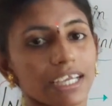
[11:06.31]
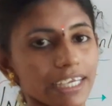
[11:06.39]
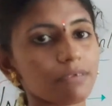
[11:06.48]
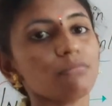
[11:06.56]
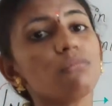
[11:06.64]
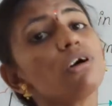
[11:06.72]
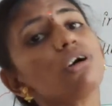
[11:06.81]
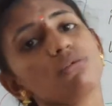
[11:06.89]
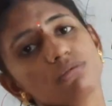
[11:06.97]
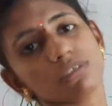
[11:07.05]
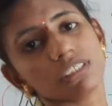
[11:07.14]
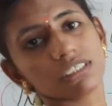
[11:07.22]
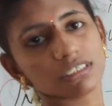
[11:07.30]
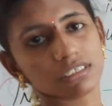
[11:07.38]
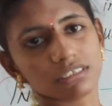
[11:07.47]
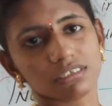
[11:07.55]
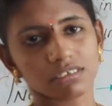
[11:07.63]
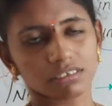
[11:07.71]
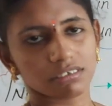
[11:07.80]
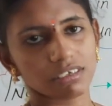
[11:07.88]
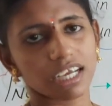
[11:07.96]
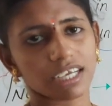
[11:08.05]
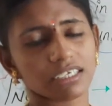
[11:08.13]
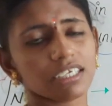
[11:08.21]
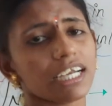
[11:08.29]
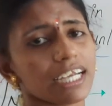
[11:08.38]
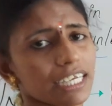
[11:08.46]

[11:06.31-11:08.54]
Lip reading: it moves, right?